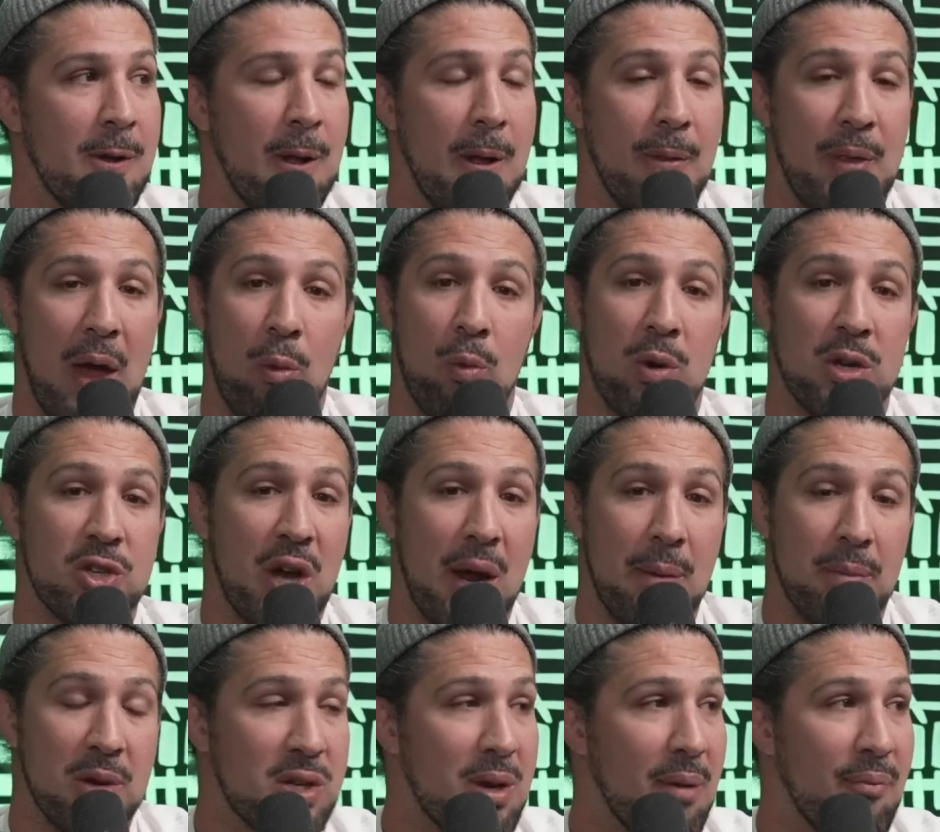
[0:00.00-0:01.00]
And that one
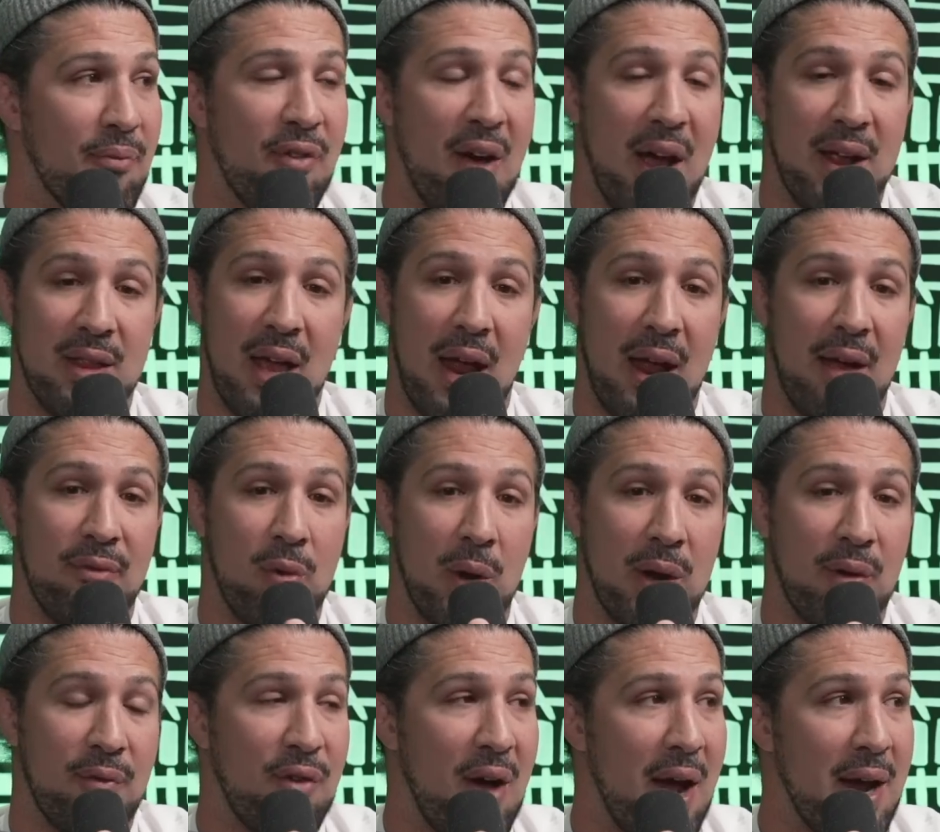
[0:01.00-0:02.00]
championship fight, that
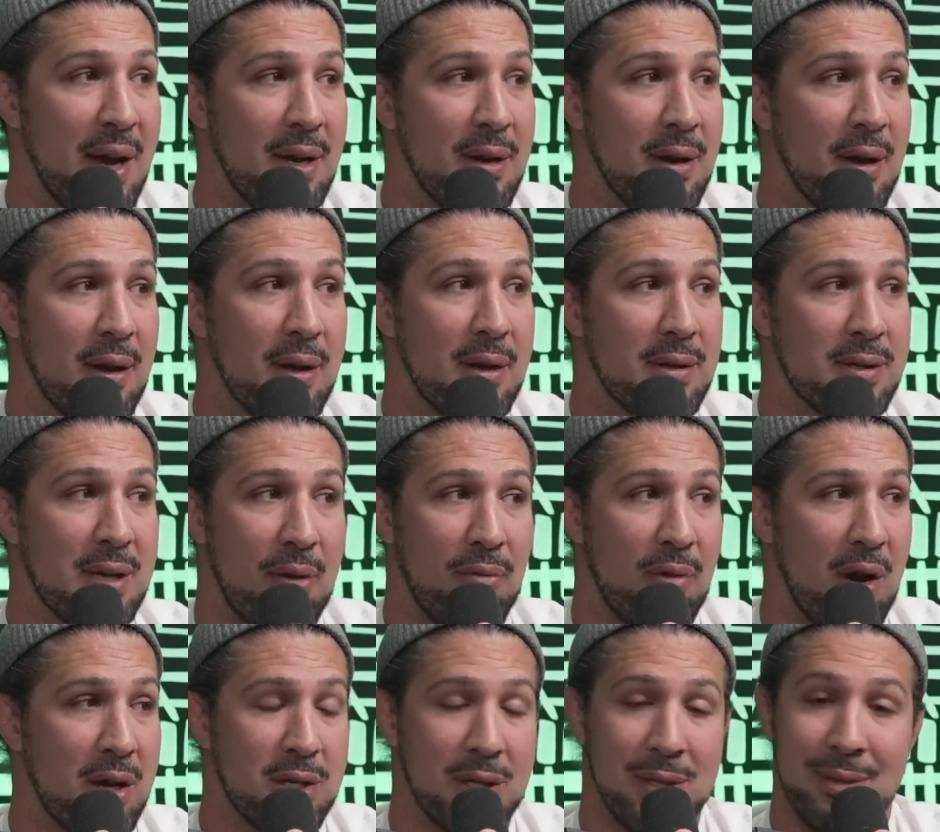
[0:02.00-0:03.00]
heavyweight fight he's that
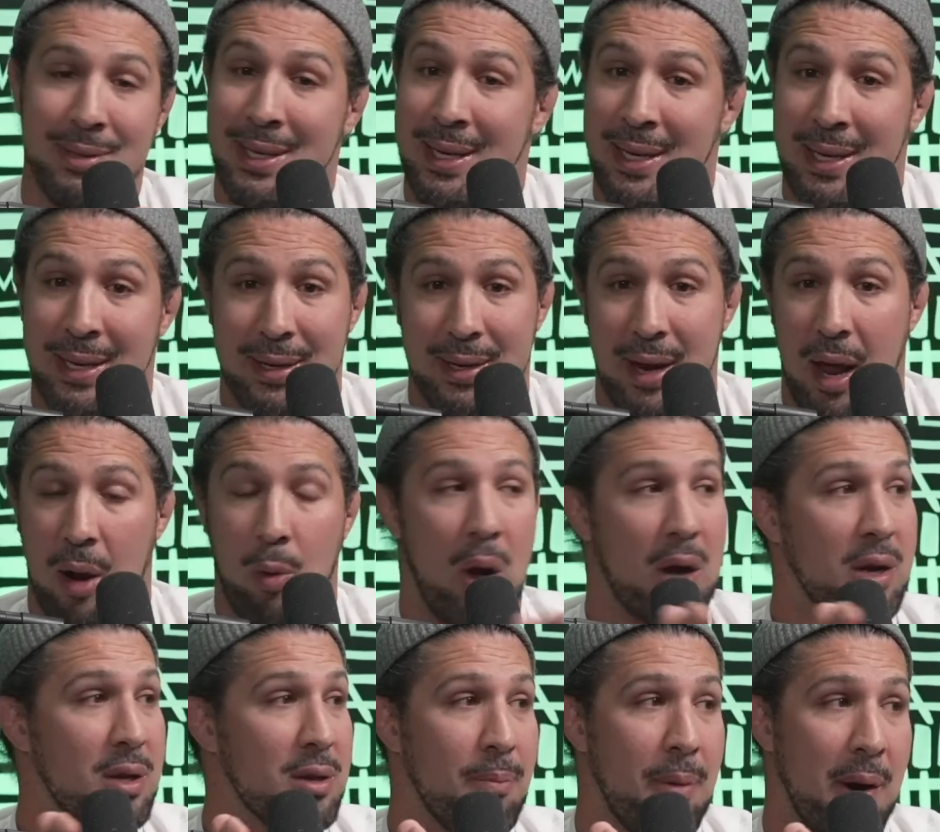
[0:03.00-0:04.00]
Russian, not a
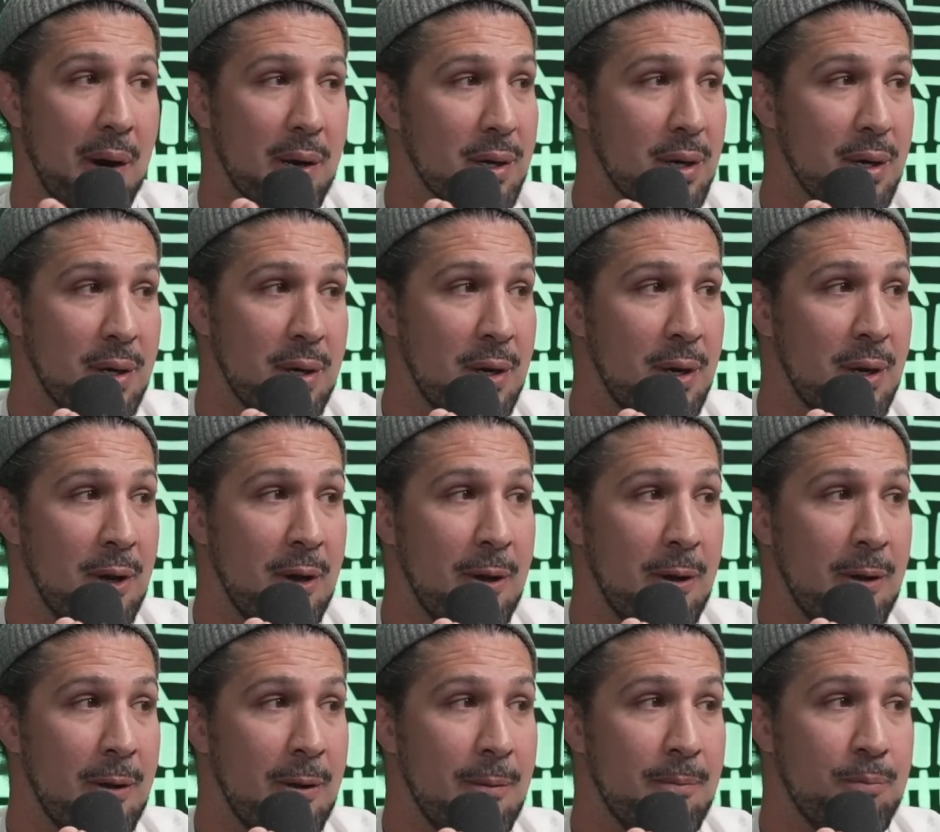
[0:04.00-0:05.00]
walk in the park,
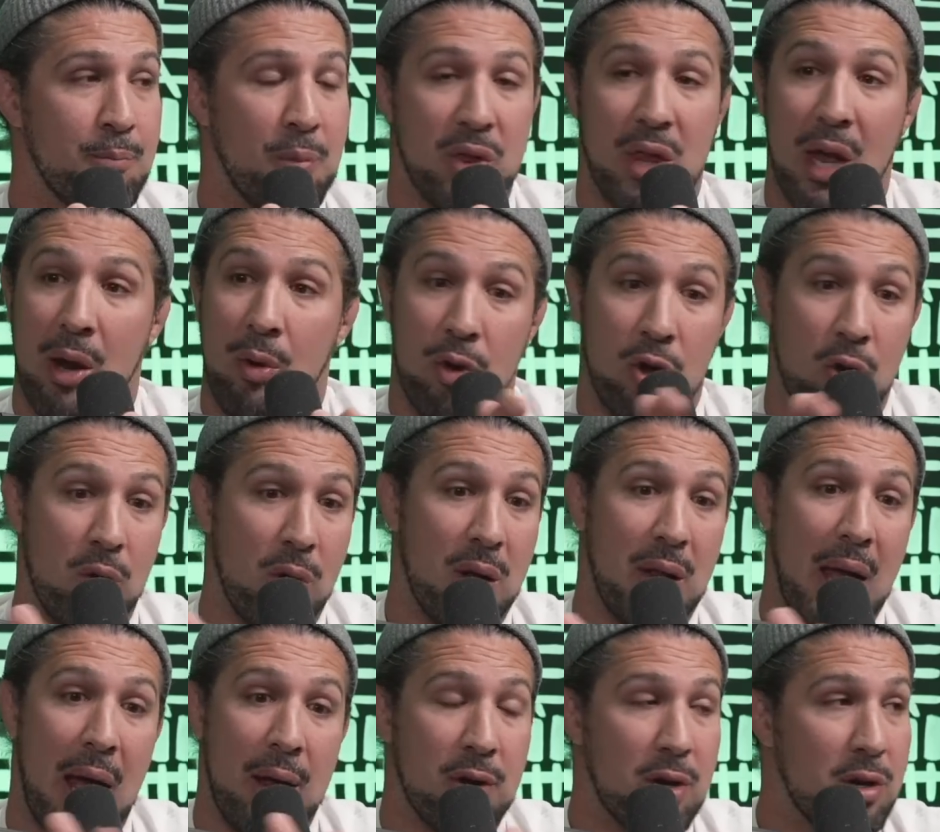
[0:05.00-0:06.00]
but they, you're
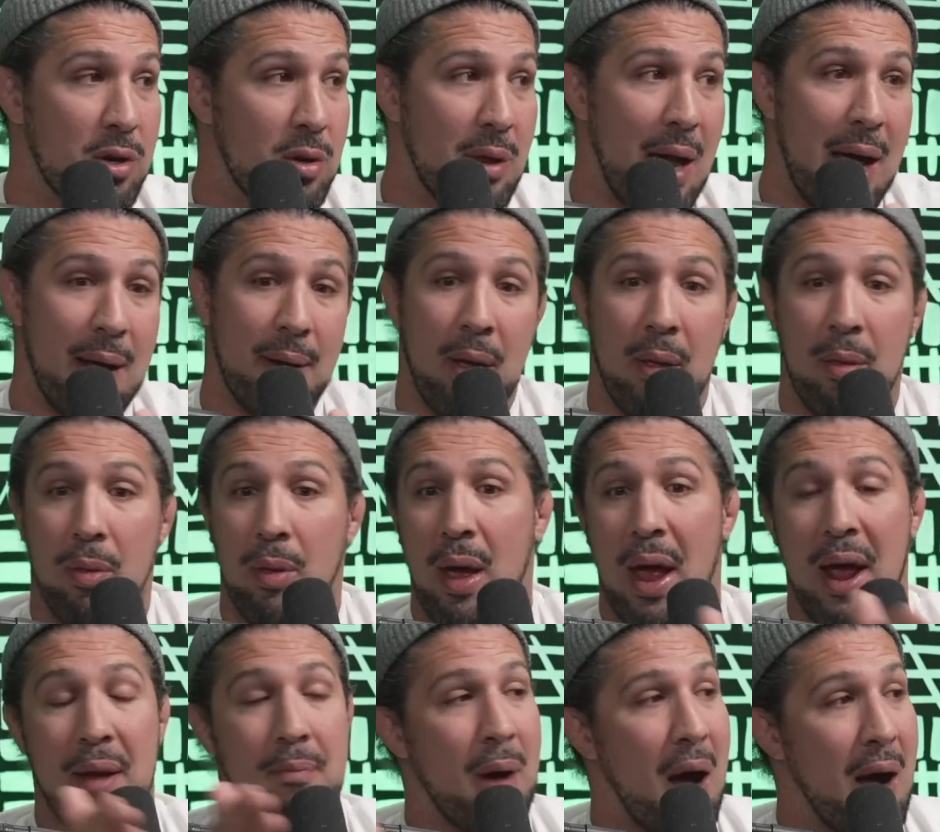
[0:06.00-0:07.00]
allowed to do that
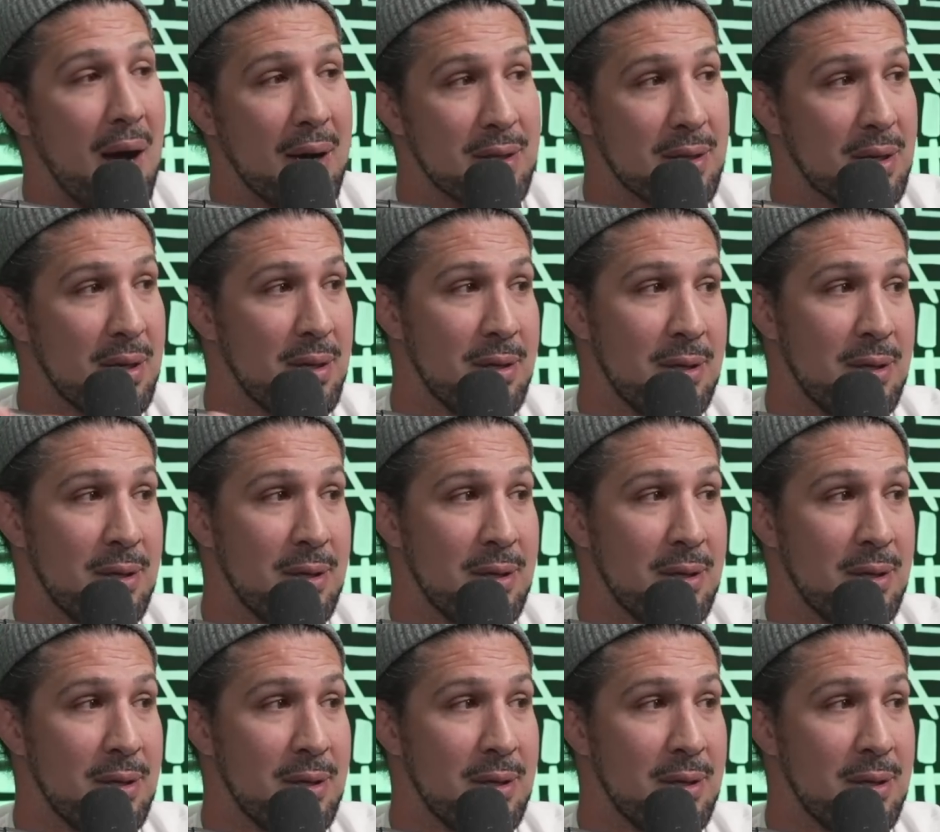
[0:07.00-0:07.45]
and box.